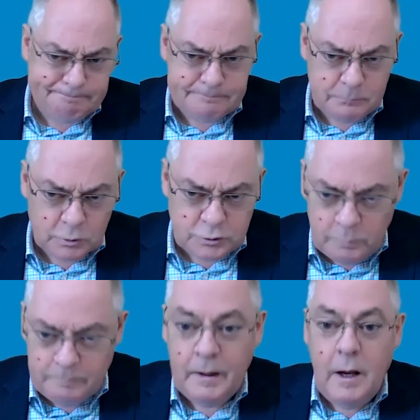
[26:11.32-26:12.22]
not
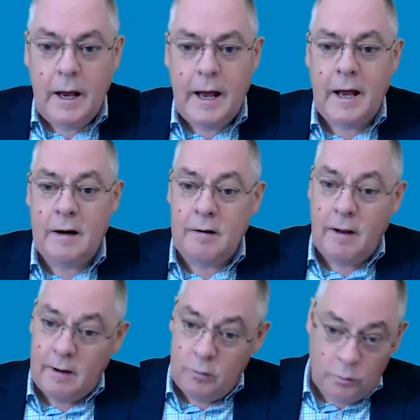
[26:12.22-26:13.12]
sure, and
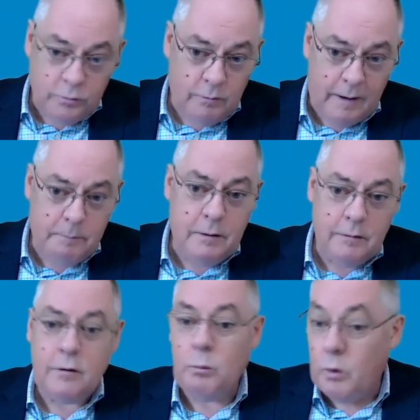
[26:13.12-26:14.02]
Northern
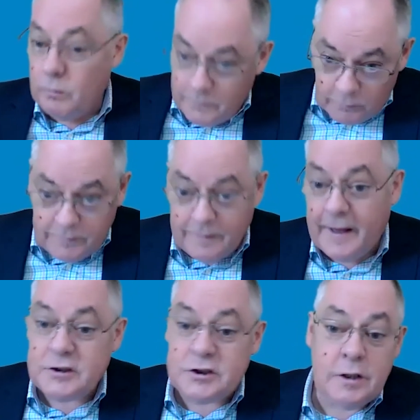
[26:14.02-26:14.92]
Grampians filled an
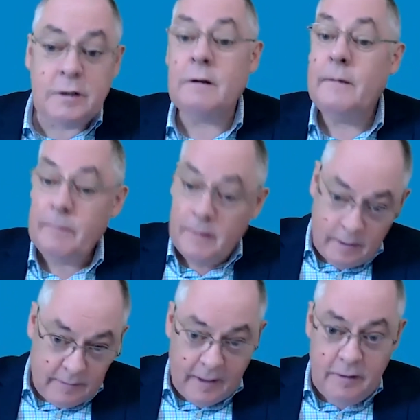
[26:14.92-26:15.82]
election,
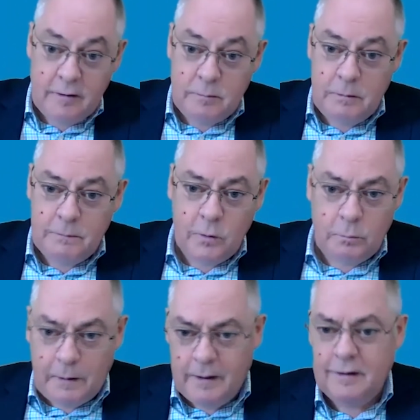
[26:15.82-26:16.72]
and they need to be filled.
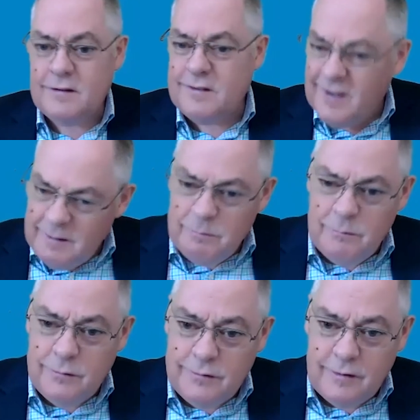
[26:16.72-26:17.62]
But it
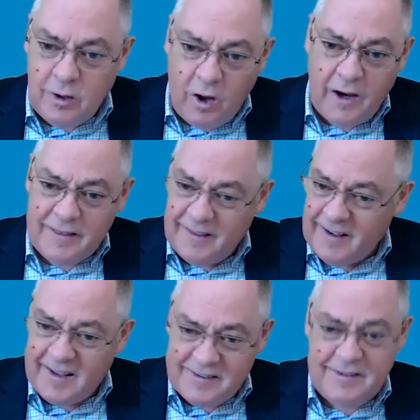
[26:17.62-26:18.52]
seems like the
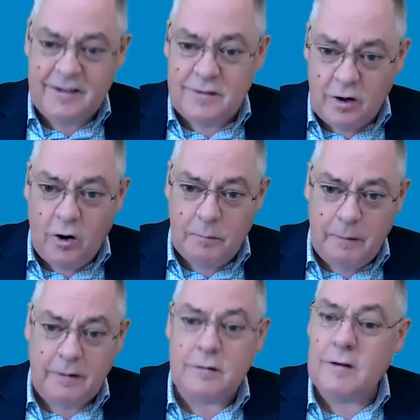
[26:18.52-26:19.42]
last 6 to 9
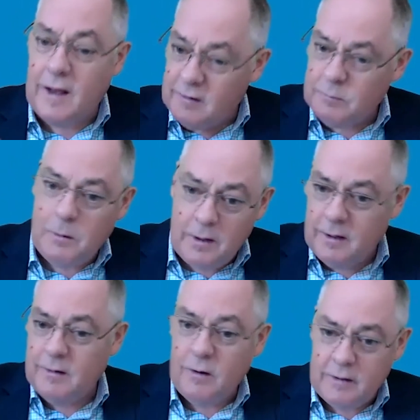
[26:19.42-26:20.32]
months there has
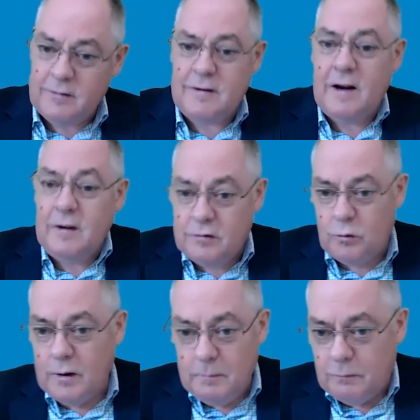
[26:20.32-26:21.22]
been like a steady
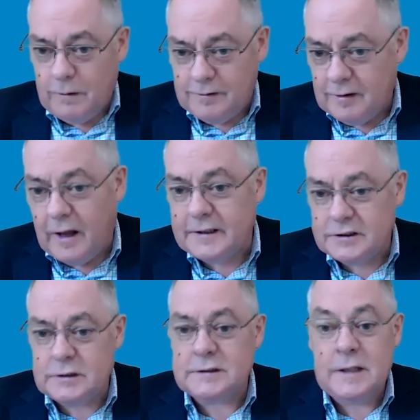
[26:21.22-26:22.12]
stream of
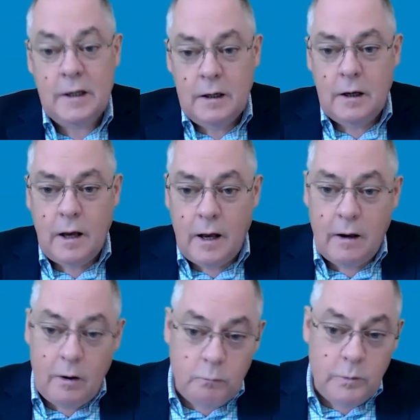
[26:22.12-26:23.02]
resignations,
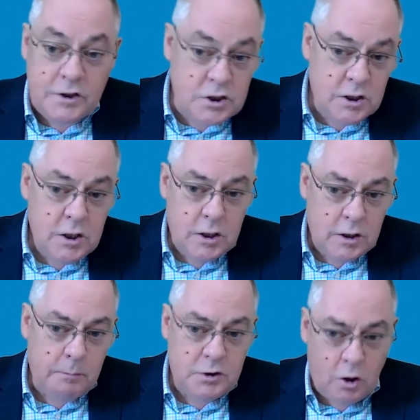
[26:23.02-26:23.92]
of which
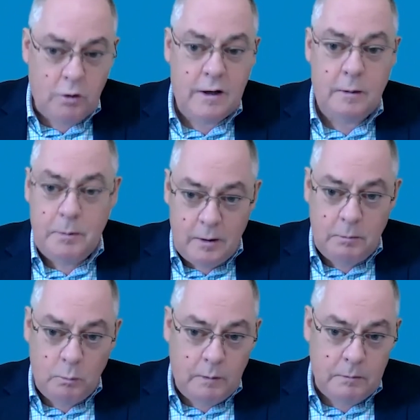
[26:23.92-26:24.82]
the majority appear to
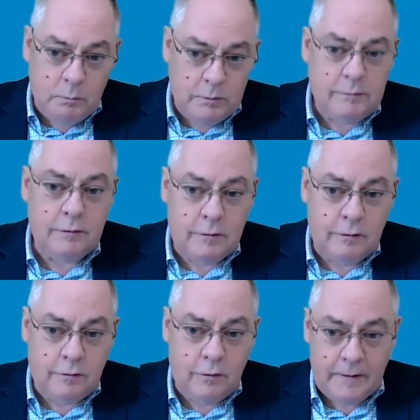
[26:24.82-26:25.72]
be women, which is
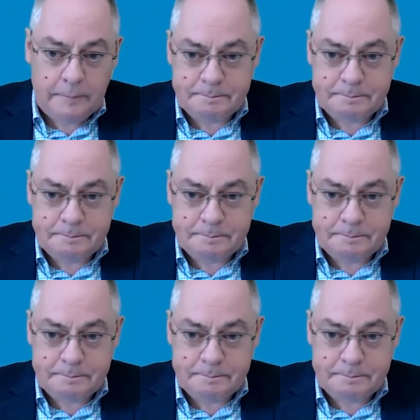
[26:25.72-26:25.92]
concerning.